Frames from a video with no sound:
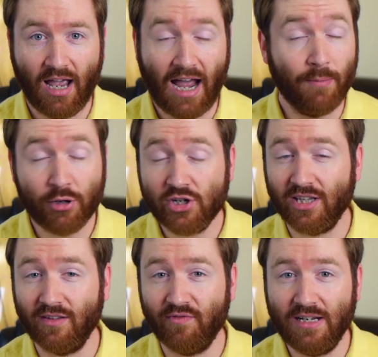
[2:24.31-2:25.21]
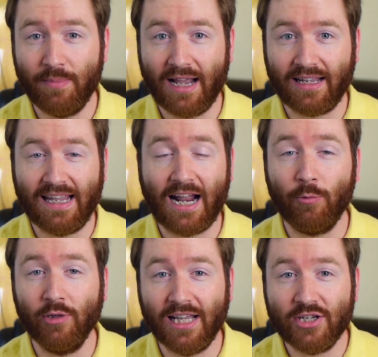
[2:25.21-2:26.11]
I appreciate the feedback, and I
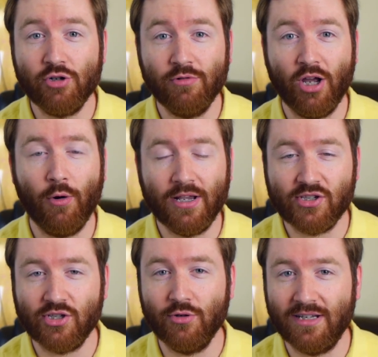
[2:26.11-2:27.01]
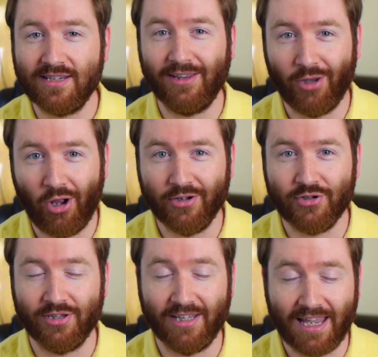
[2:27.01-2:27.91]
will let you know as soon as I
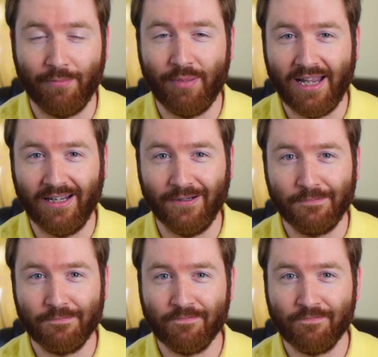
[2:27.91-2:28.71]
launch the campaign.